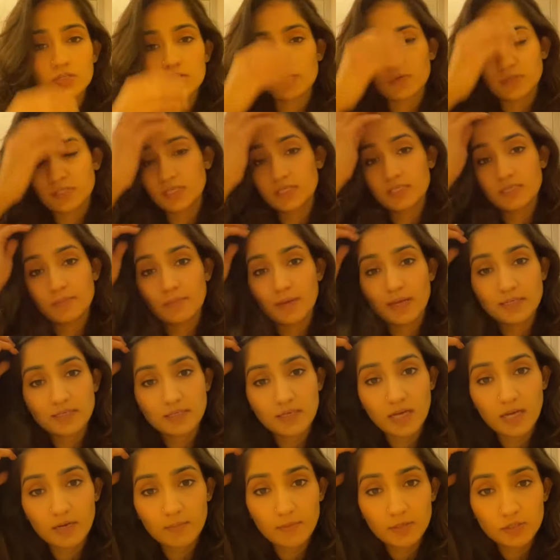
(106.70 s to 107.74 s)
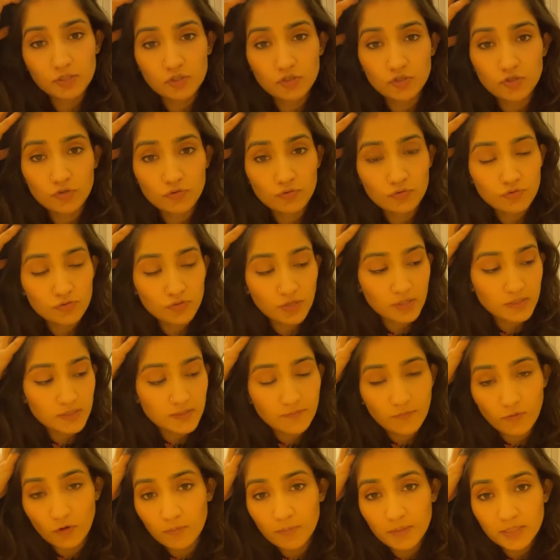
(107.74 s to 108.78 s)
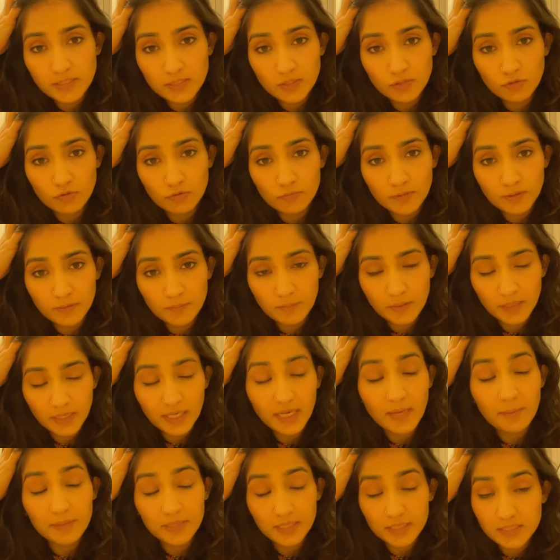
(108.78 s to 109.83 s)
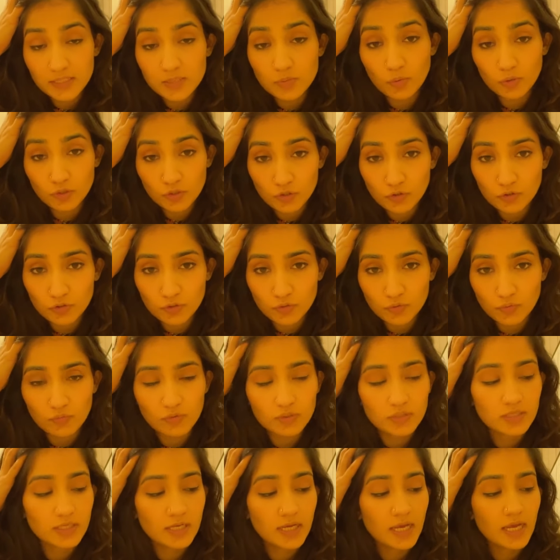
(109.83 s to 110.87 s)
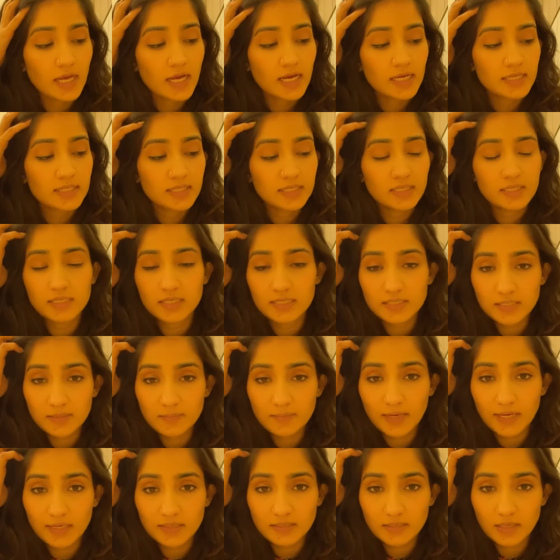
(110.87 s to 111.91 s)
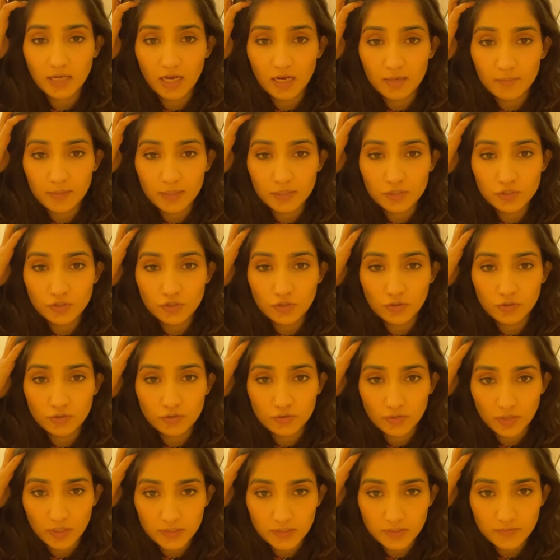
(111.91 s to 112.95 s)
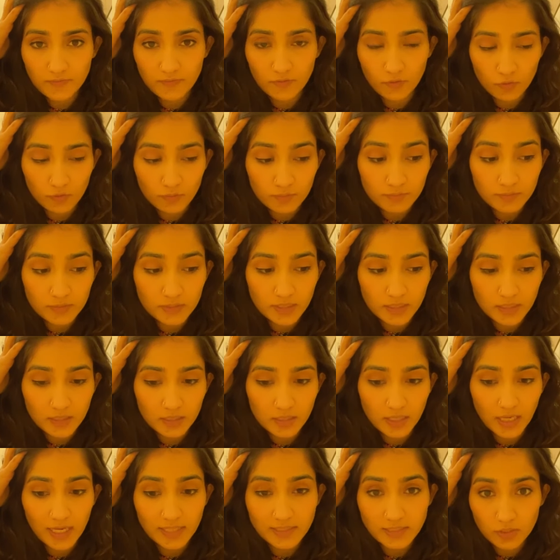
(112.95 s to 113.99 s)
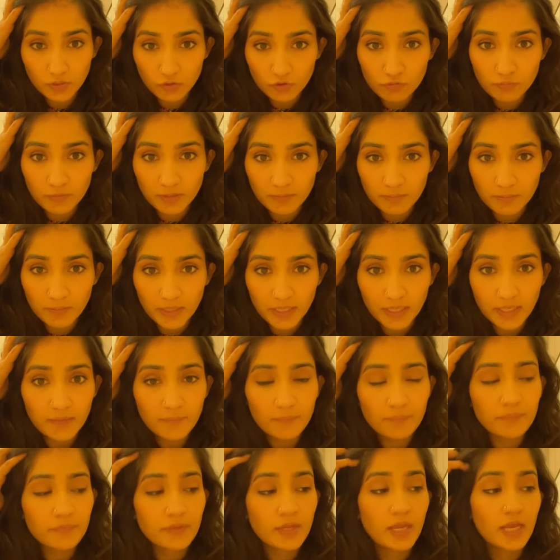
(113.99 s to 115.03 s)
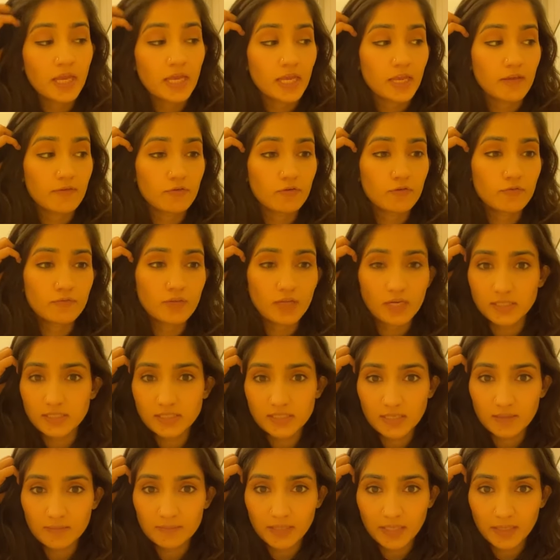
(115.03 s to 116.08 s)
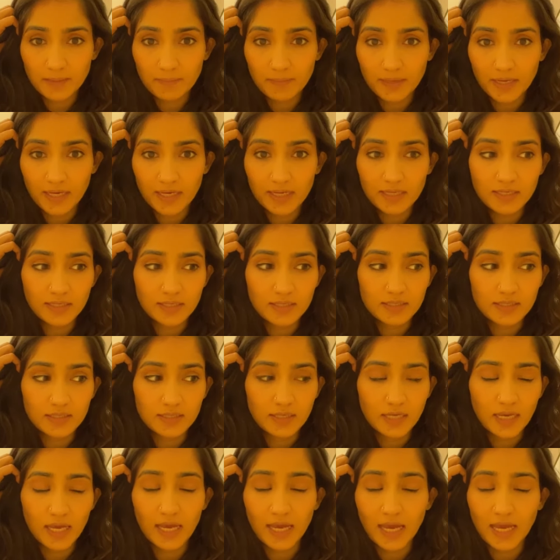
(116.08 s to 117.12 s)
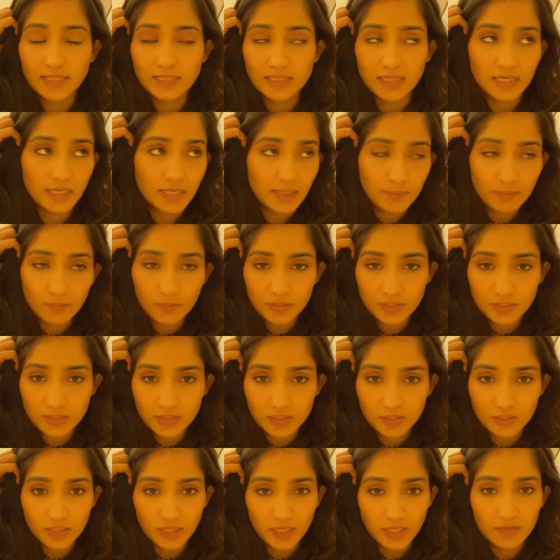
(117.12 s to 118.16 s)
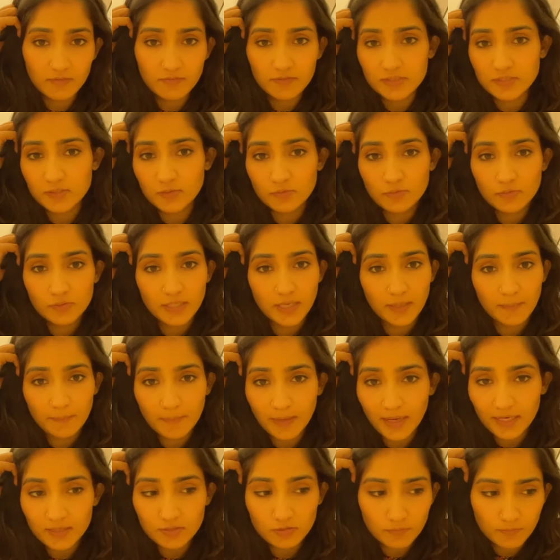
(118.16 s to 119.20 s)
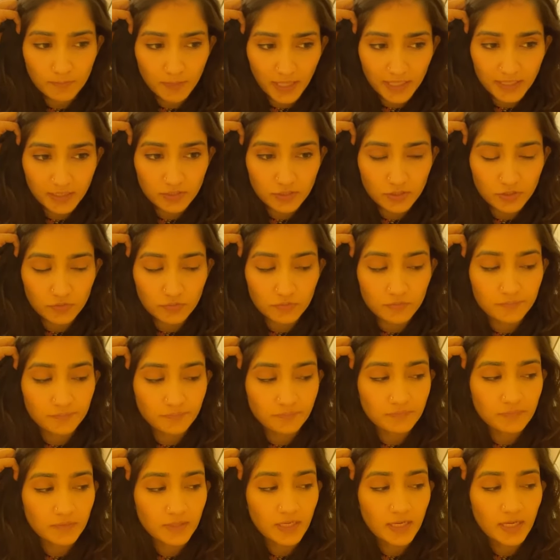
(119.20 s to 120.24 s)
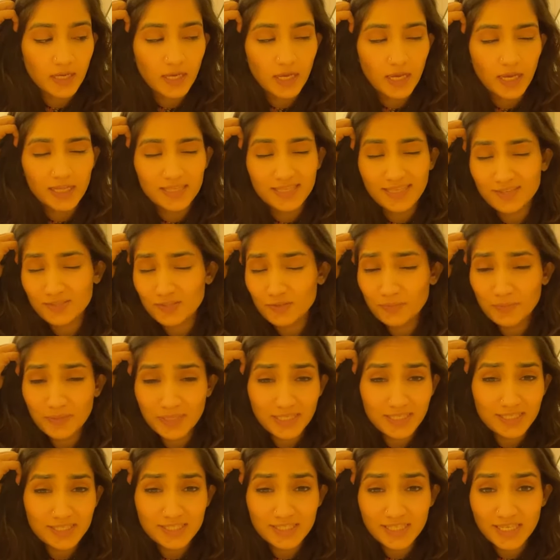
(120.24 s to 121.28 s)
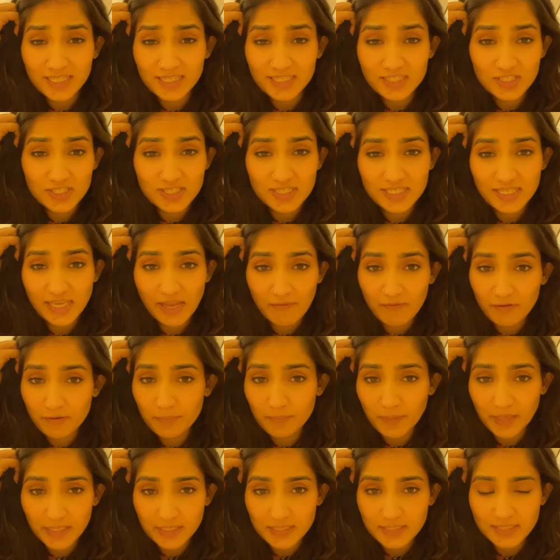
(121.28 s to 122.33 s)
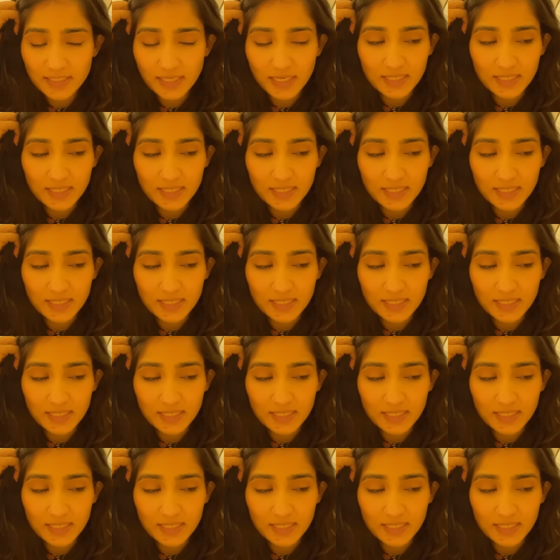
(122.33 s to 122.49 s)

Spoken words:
So it doesn't matter how much you transform as a human being. I mean, this is what you're told, that it doesn't matter how much you're transformed as a human being, if you've done something bad at any point in your life, it's going to come back to bite you. Now, to me, that just never made